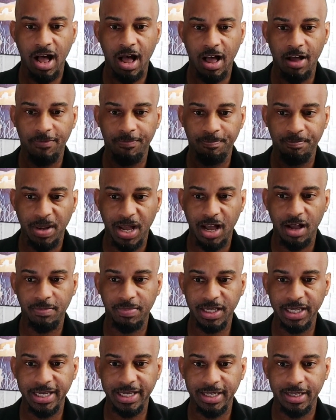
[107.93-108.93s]
of
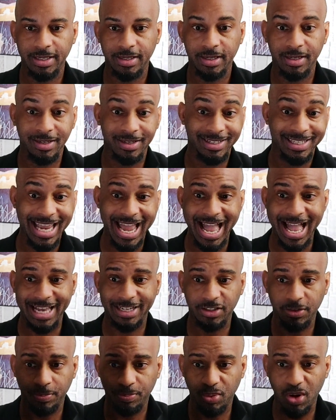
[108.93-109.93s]

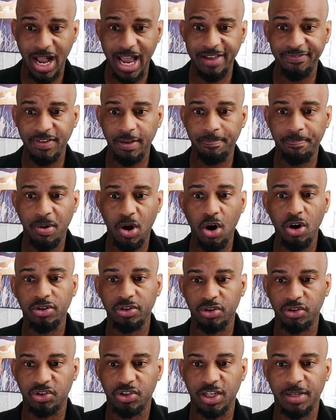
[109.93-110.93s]
public-private
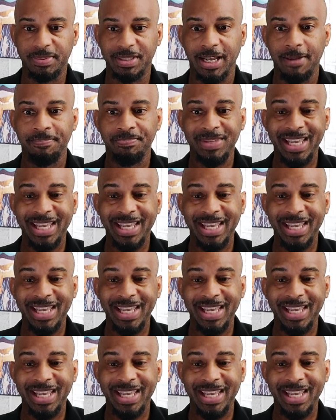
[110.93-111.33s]
partnerships